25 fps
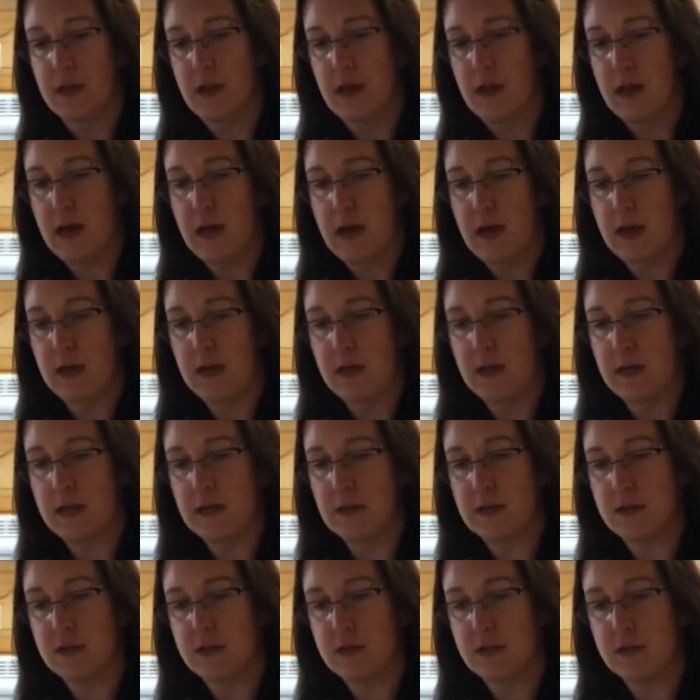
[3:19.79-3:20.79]
and
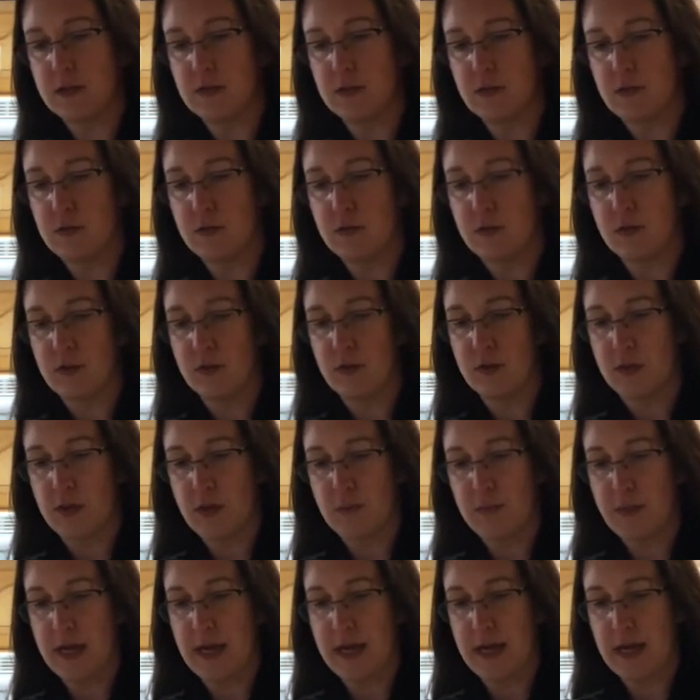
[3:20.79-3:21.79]
into the
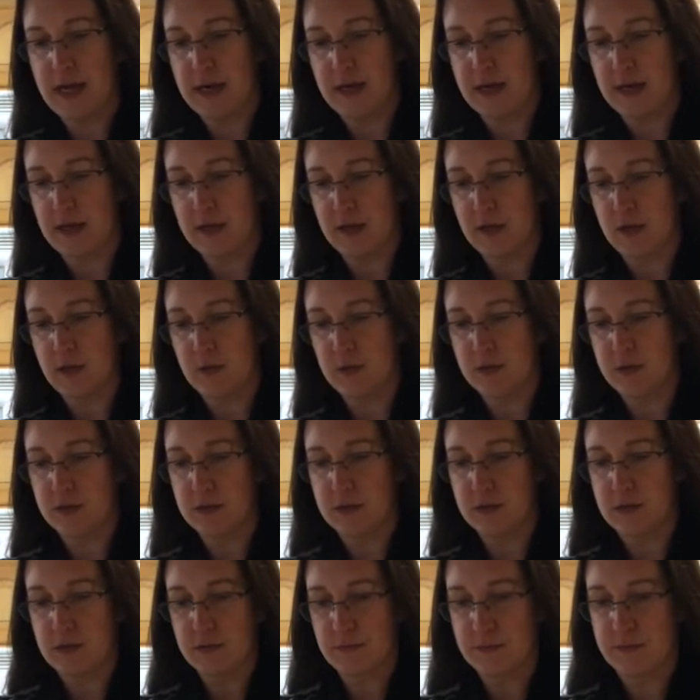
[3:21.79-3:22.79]
pan it goes.